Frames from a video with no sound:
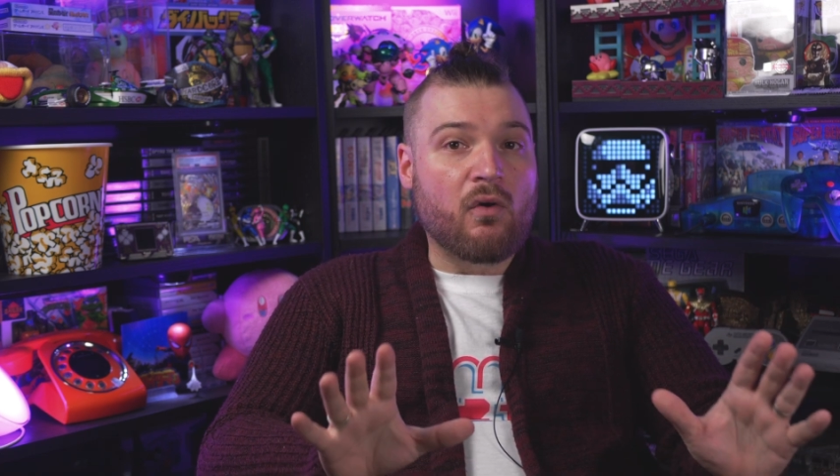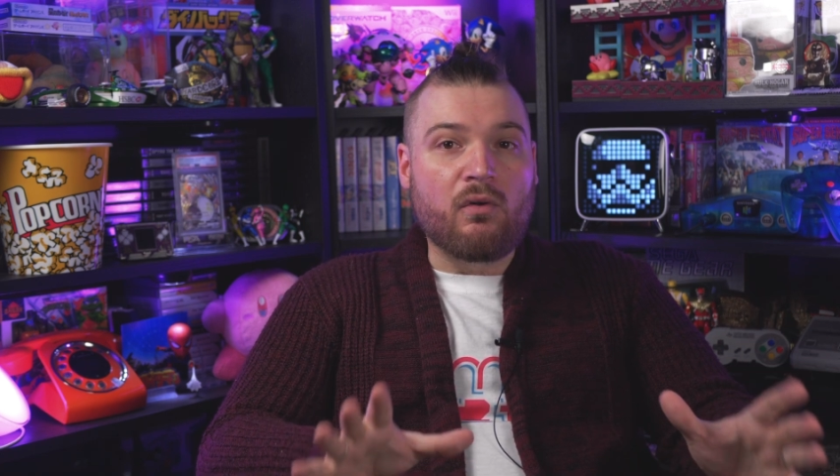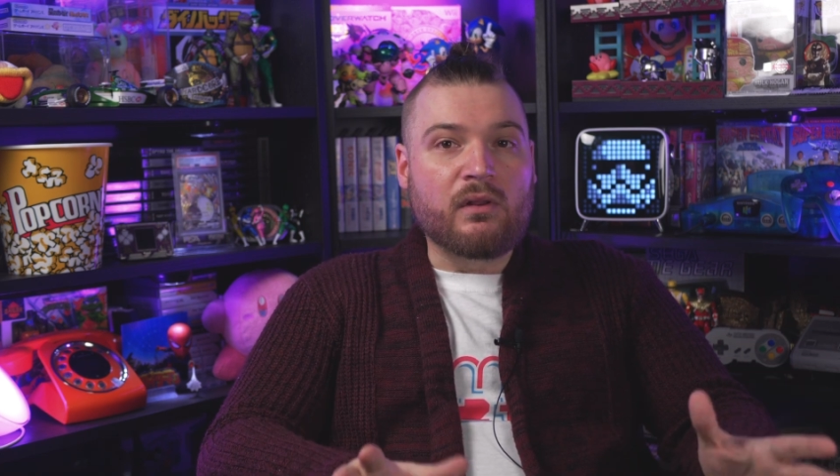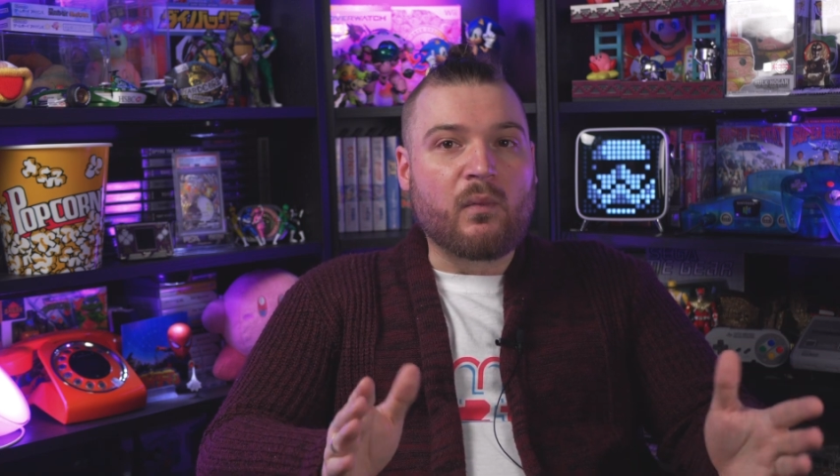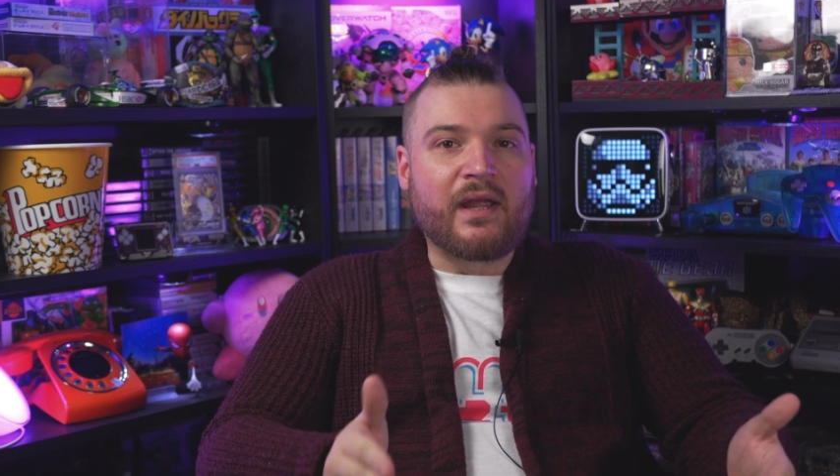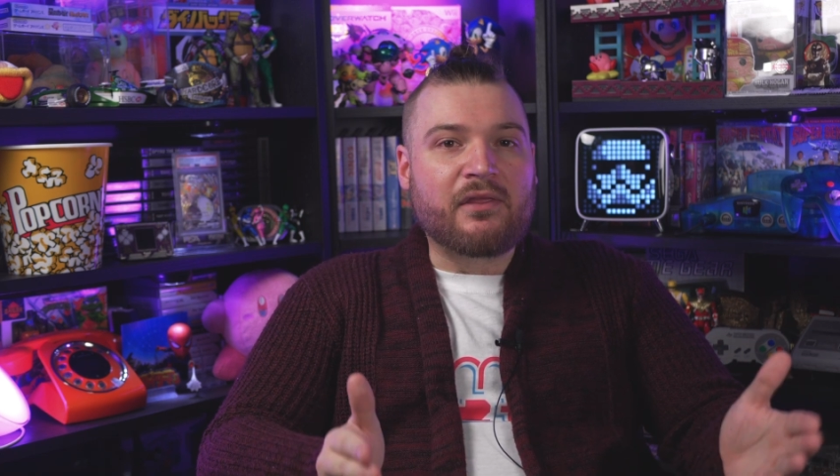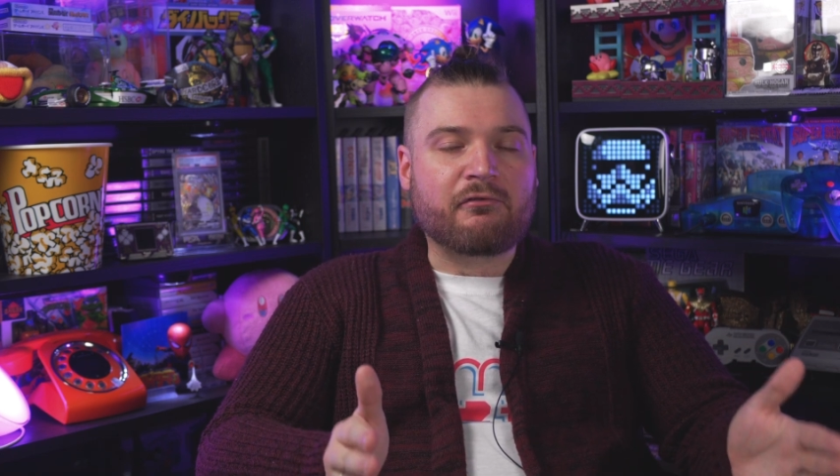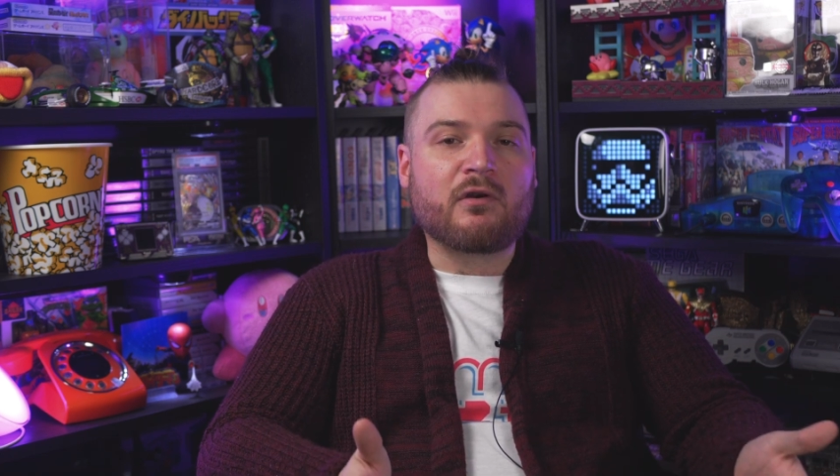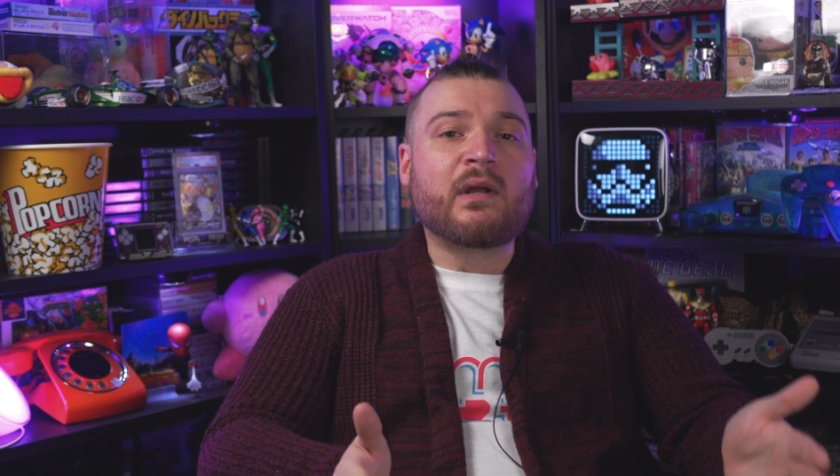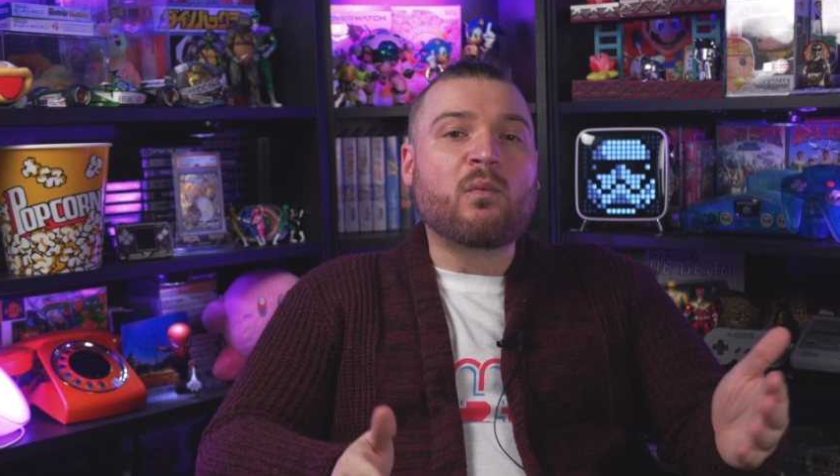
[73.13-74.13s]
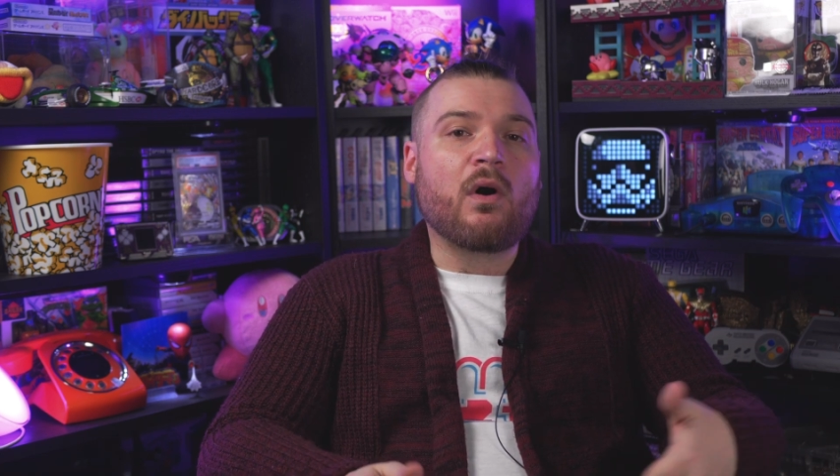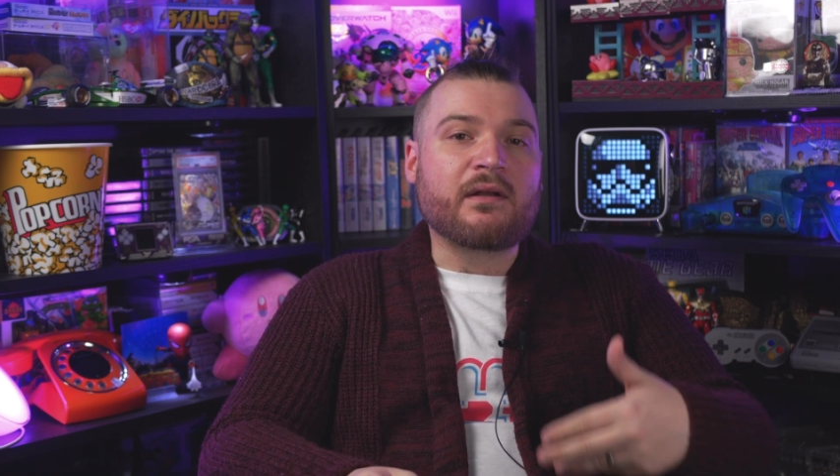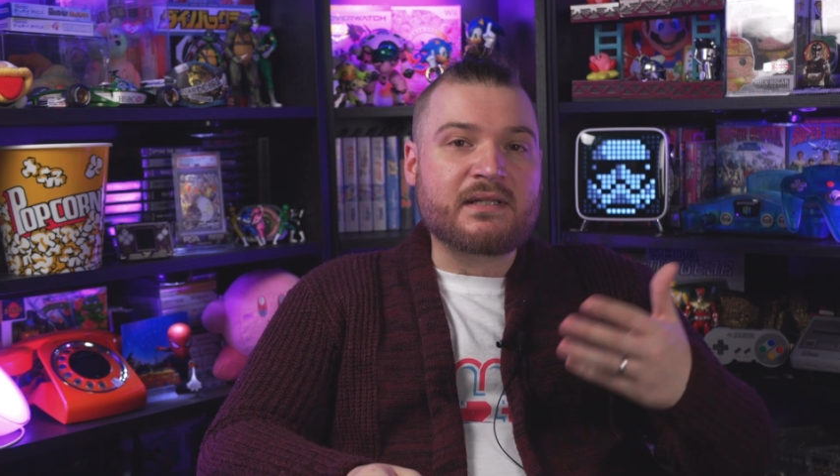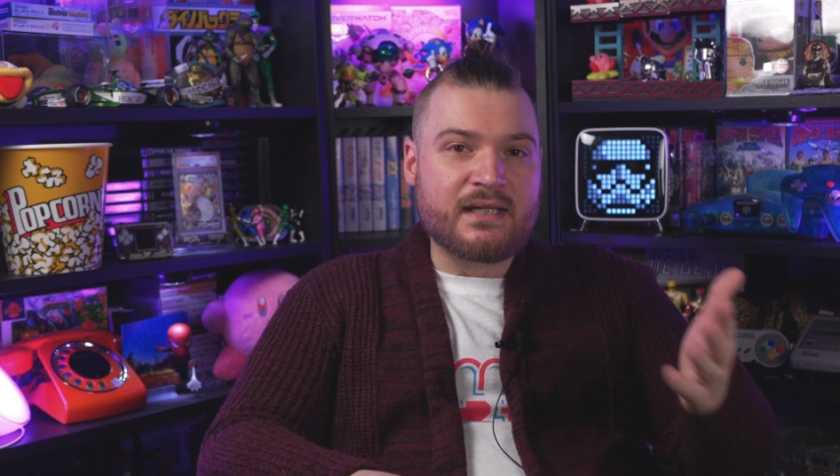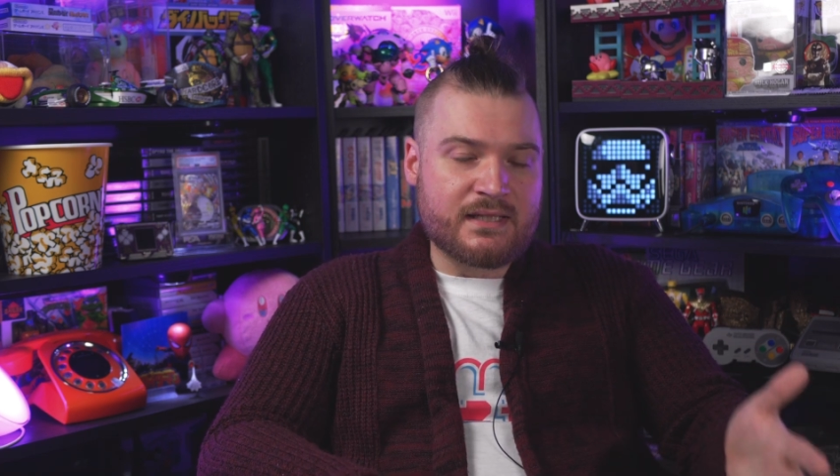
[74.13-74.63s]
all the way through in
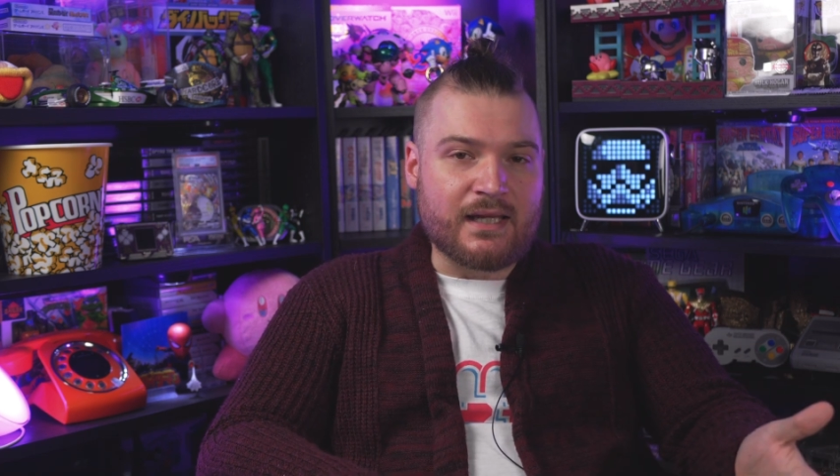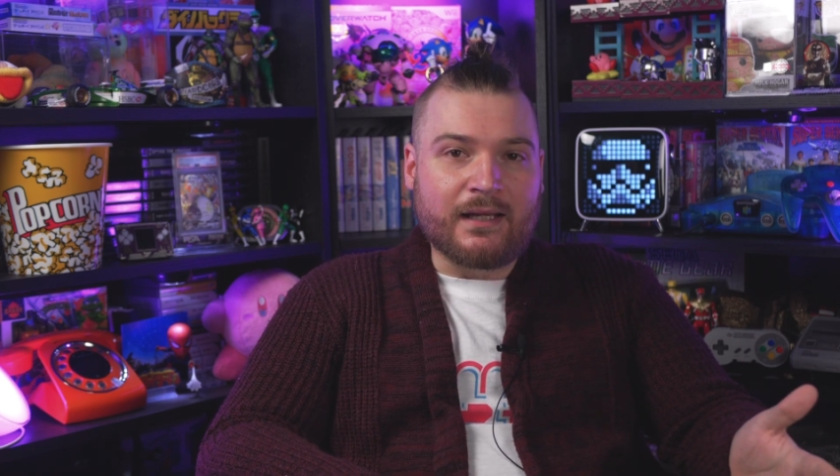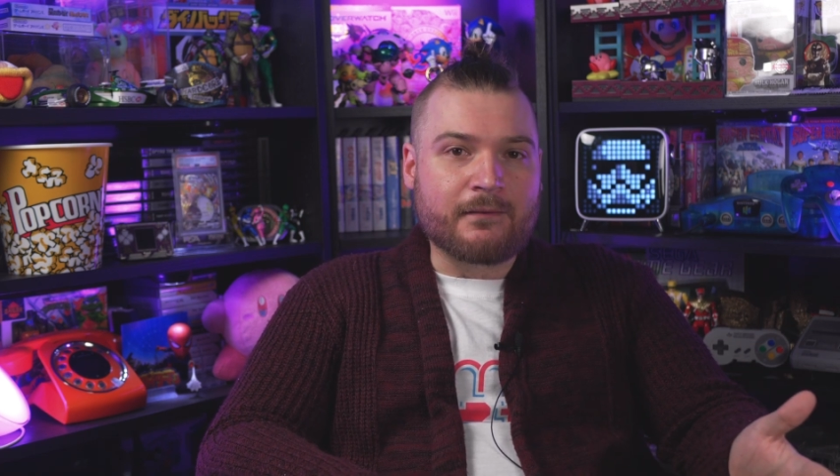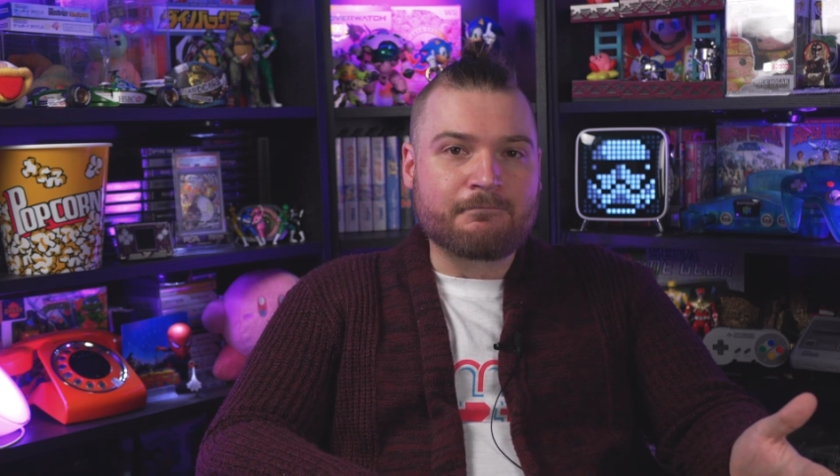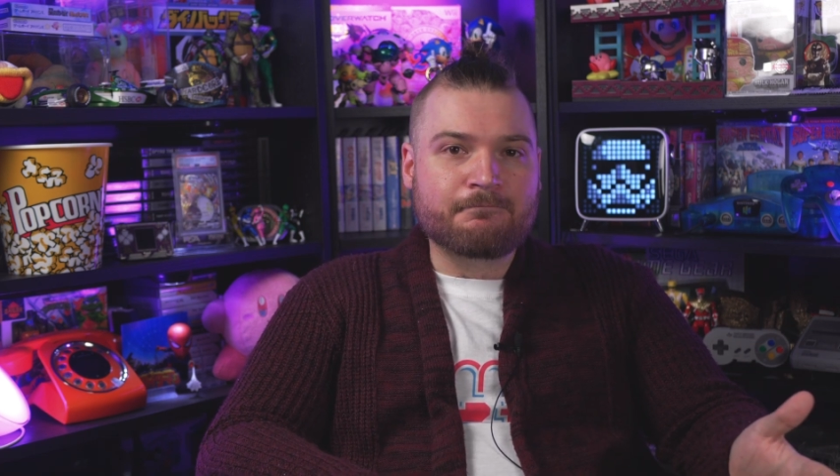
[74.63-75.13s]
one sitting.